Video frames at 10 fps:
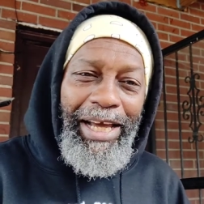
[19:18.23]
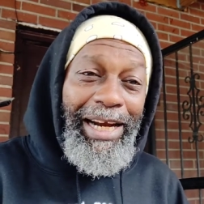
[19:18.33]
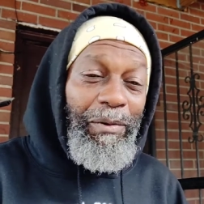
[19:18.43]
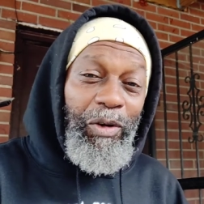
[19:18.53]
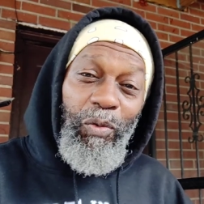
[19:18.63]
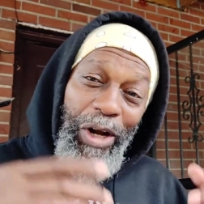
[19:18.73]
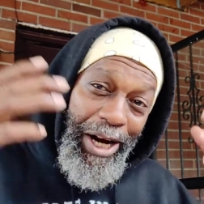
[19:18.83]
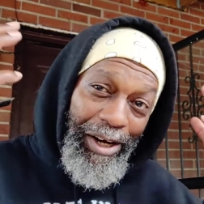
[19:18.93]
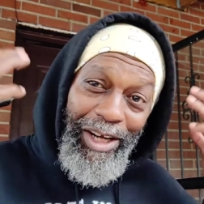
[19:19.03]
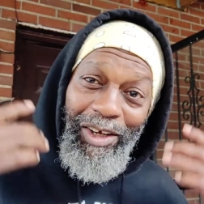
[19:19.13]
And I would
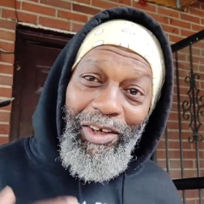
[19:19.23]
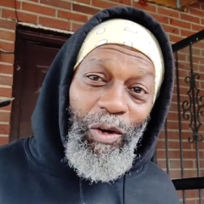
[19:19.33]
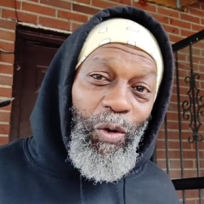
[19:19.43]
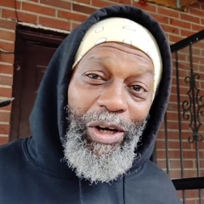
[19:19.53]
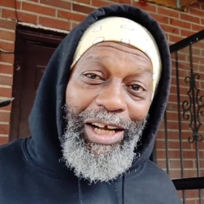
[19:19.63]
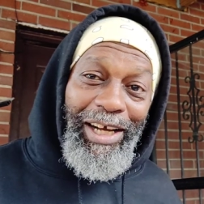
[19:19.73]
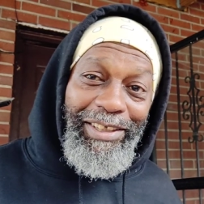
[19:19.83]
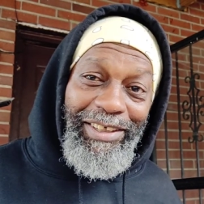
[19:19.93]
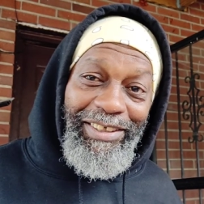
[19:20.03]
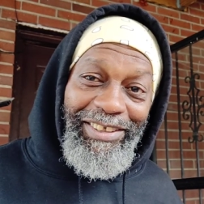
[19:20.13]
wear all
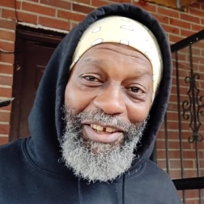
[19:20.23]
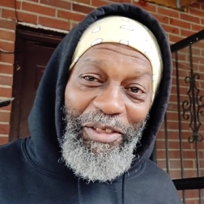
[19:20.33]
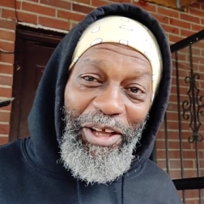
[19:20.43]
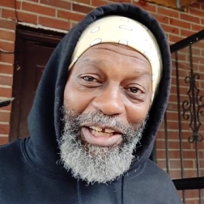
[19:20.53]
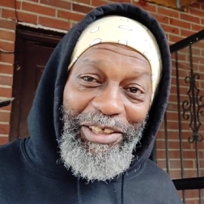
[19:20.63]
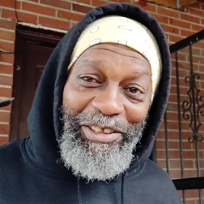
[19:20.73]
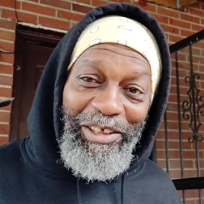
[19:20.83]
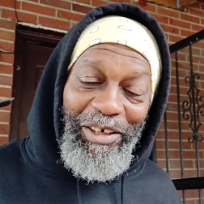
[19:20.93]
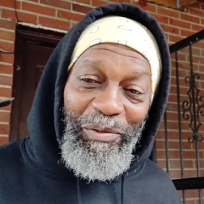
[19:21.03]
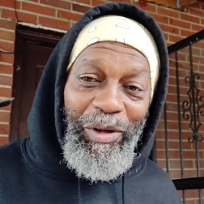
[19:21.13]
kinds of things, you
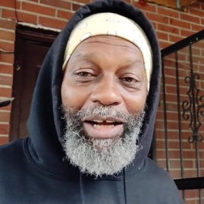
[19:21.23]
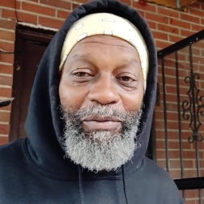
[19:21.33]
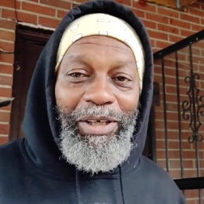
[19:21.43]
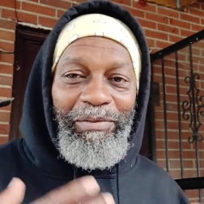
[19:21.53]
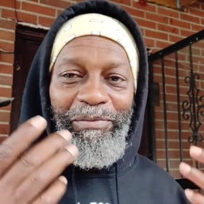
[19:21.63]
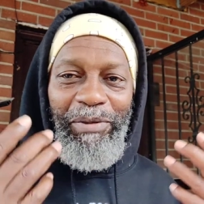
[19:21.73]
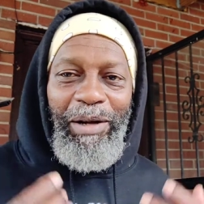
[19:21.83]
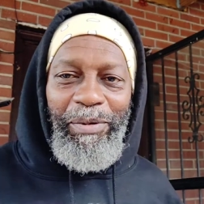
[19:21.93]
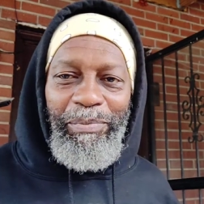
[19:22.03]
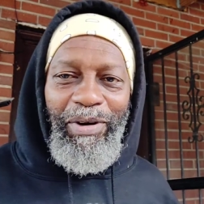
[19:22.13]
know, well, I wear,
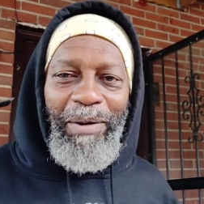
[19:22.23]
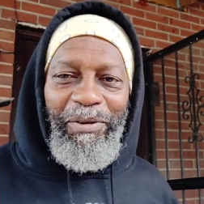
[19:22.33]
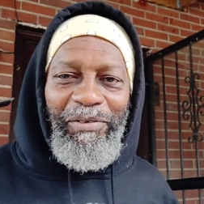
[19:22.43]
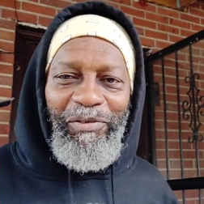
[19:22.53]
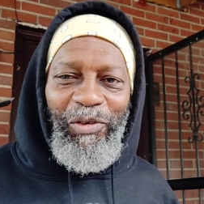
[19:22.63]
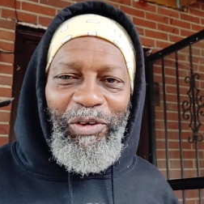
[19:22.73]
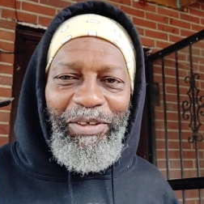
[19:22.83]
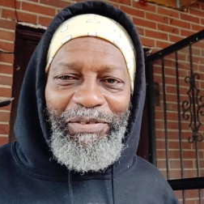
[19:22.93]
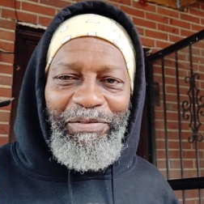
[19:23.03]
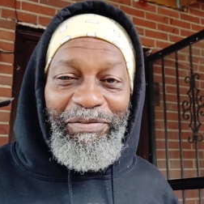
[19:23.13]
I'll be proper for
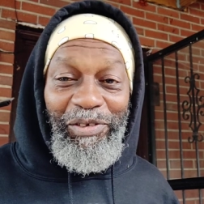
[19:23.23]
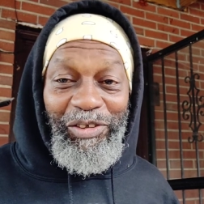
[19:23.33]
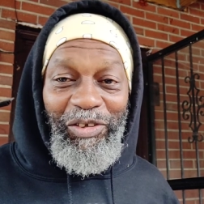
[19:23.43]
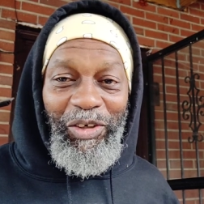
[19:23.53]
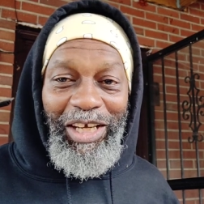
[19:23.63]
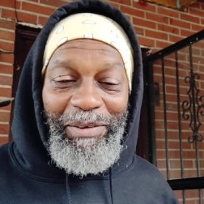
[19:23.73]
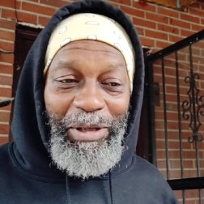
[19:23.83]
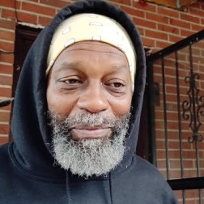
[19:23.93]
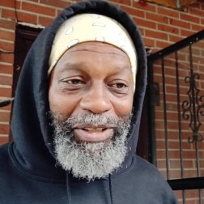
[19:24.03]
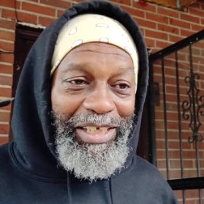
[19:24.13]
sewing
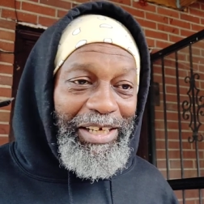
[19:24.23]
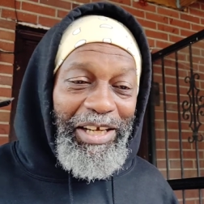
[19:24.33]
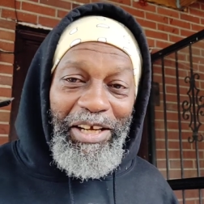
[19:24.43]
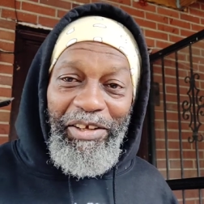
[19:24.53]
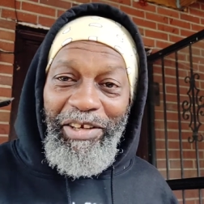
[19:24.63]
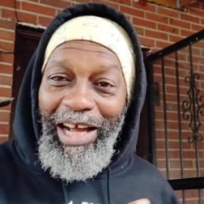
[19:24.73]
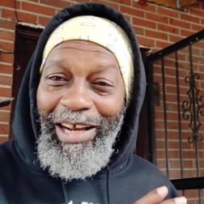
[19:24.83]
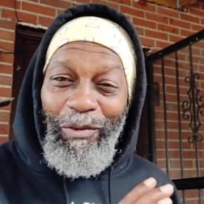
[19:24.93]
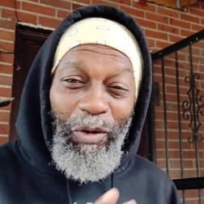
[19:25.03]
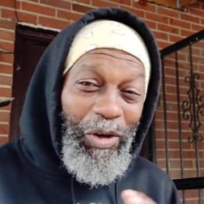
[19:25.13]
economy. But then, you know, I
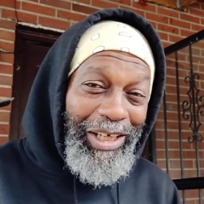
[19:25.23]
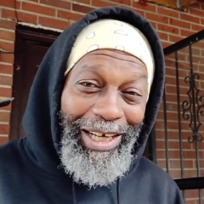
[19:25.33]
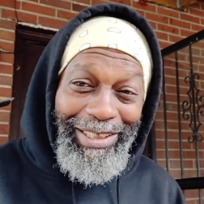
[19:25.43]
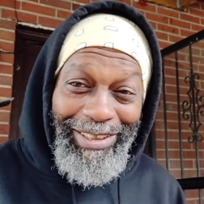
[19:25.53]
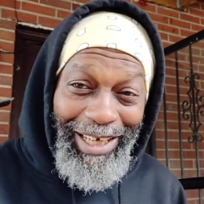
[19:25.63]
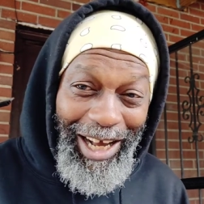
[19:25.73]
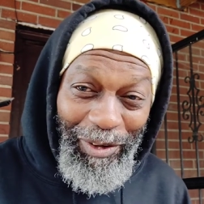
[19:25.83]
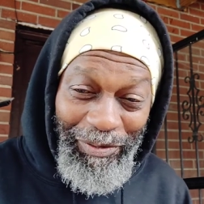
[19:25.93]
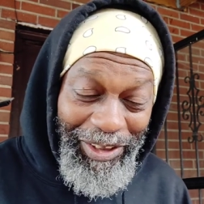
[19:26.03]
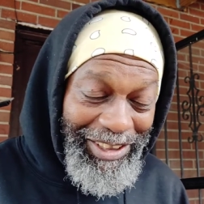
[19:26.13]
have all kinds of
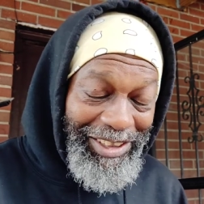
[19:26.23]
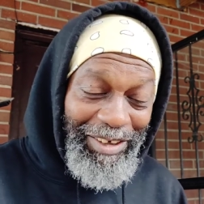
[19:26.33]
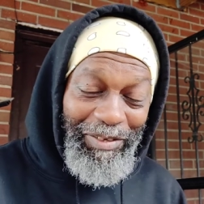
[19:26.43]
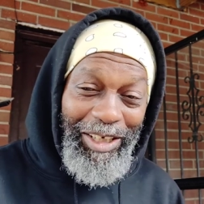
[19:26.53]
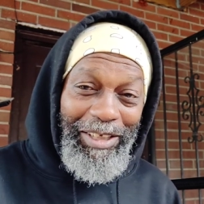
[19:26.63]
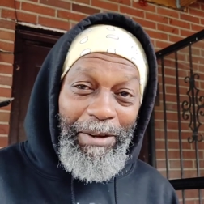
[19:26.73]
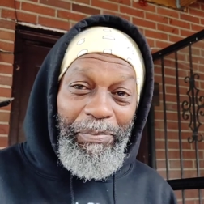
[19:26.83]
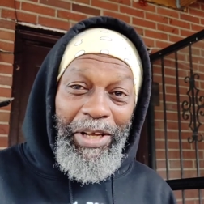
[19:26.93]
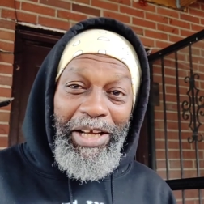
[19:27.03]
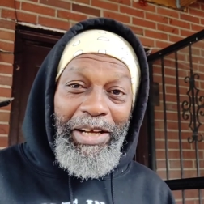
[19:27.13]
outfits and stuff like that.
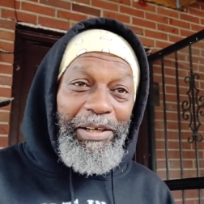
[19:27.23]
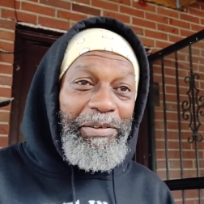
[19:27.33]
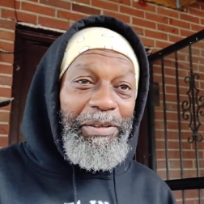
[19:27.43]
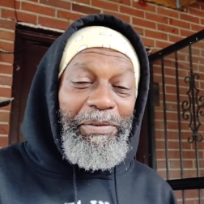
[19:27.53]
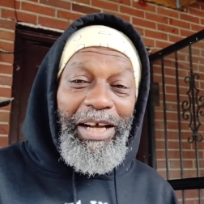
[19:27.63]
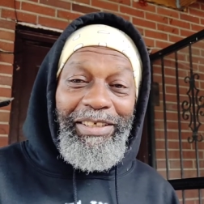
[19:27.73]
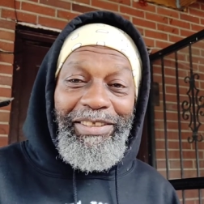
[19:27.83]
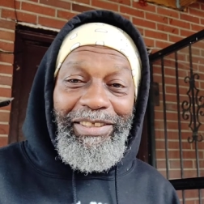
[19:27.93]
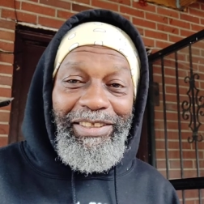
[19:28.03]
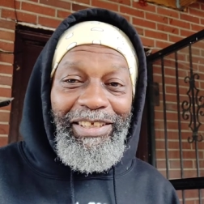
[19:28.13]
Uh, the, I
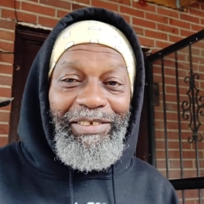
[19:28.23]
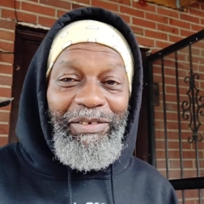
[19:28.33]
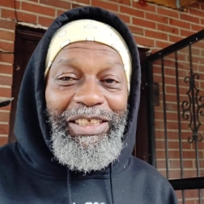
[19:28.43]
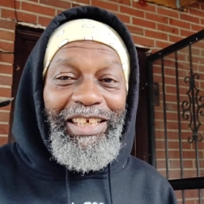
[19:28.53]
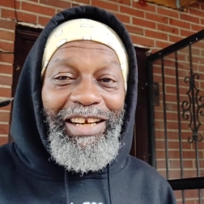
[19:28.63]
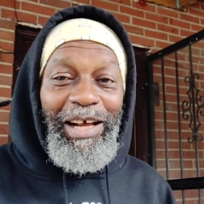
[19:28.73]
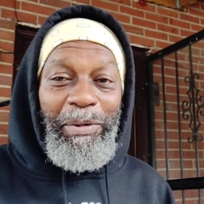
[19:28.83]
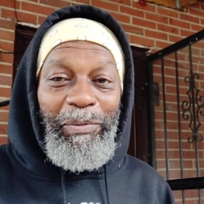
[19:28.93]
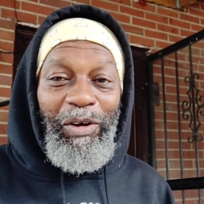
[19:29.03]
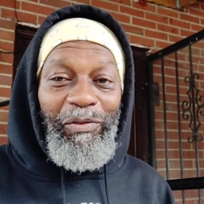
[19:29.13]
just would sit a lot of
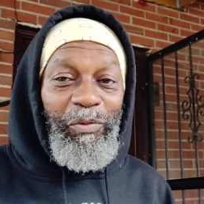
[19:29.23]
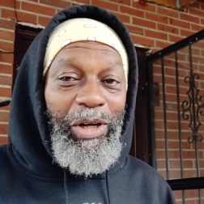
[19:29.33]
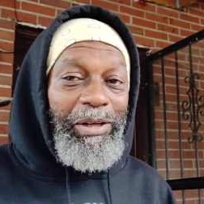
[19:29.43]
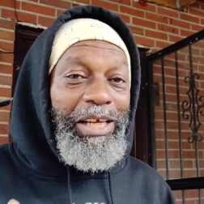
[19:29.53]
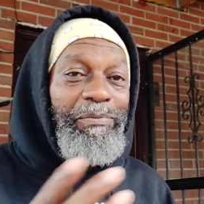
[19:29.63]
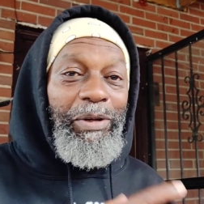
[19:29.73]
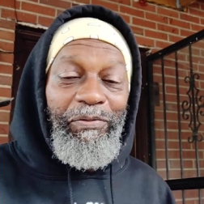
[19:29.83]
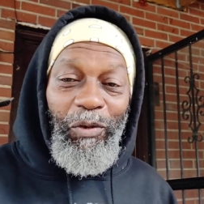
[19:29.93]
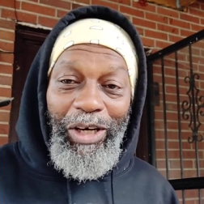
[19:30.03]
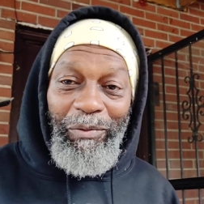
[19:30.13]
people, even
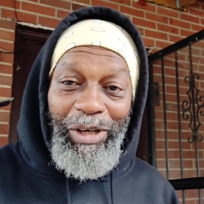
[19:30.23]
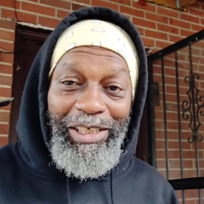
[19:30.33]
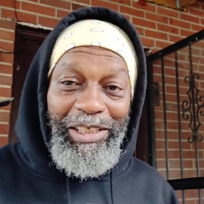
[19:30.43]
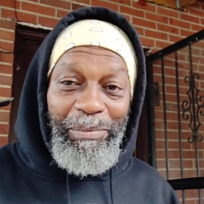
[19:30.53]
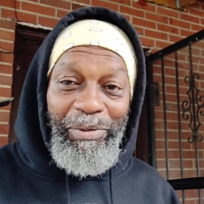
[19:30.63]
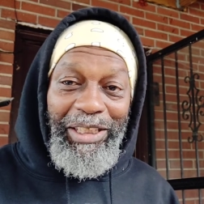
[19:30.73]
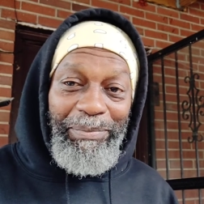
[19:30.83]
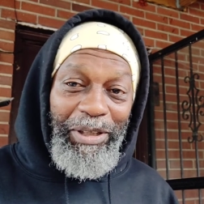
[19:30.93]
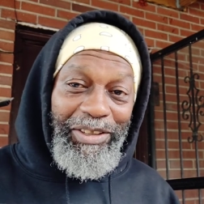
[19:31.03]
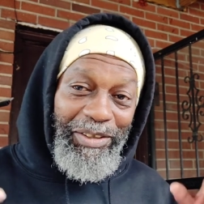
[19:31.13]
before then, when I did the print
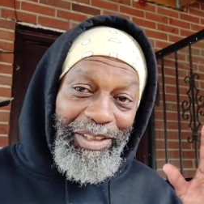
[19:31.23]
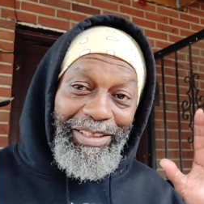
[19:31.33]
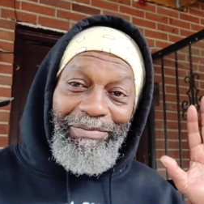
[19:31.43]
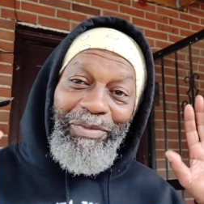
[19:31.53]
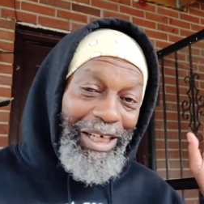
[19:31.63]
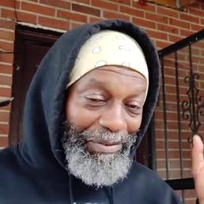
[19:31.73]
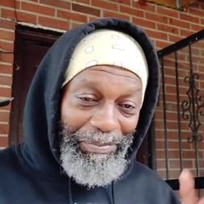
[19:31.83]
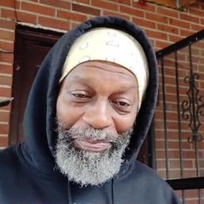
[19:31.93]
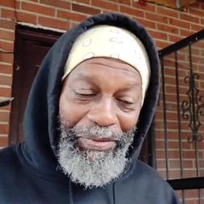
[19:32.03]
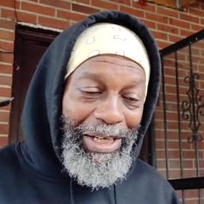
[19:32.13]
special, uh, whatever.
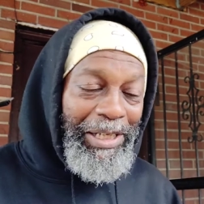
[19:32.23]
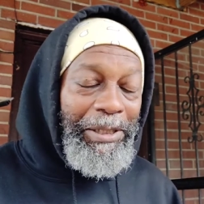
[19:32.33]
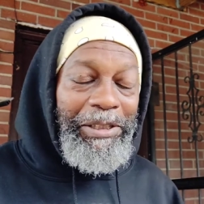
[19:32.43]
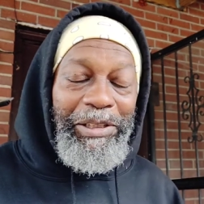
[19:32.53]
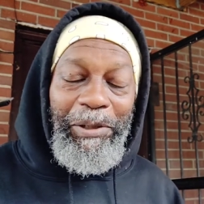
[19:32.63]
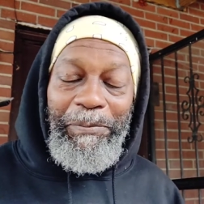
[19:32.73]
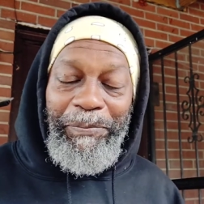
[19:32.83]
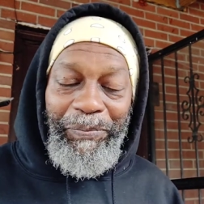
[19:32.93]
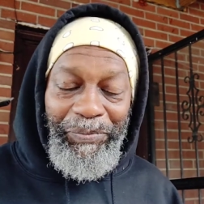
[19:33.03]
So